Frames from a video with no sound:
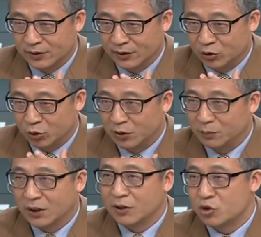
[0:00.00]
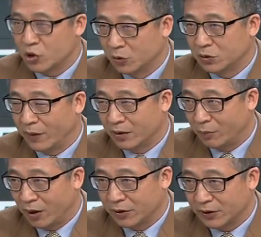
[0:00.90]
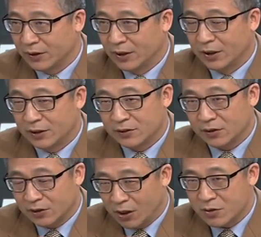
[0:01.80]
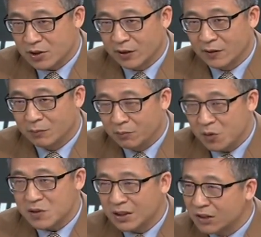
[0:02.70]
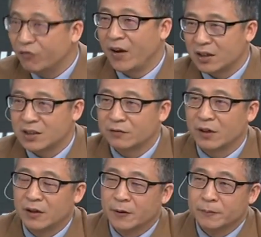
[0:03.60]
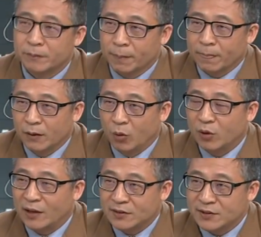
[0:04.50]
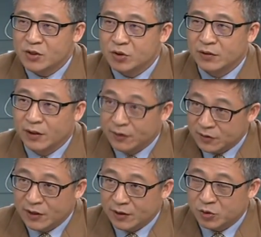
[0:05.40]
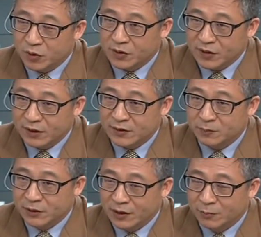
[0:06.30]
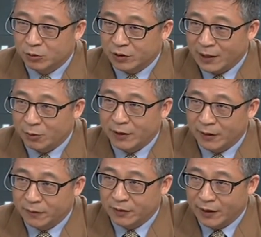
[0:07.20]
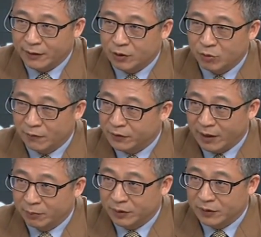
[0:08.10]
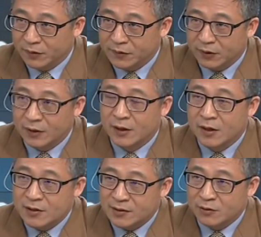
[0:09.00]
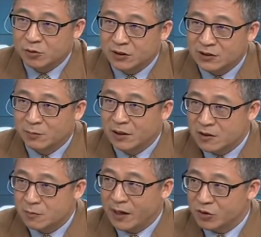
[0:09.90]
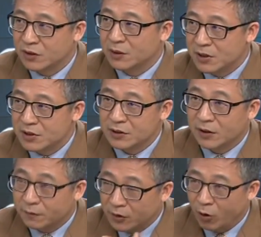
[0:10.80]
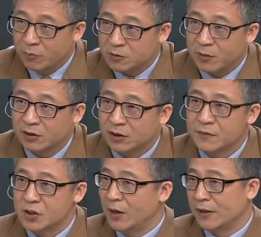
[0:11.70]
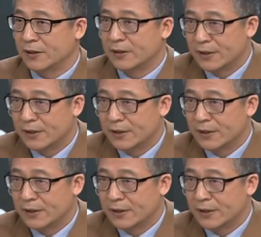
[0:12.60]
should it be controlled by the party. Because currently the most effective organization in this country that has been able to carry out the anti-graft campaign is the Central Discipline Inspection Committee of the Communist Party of China.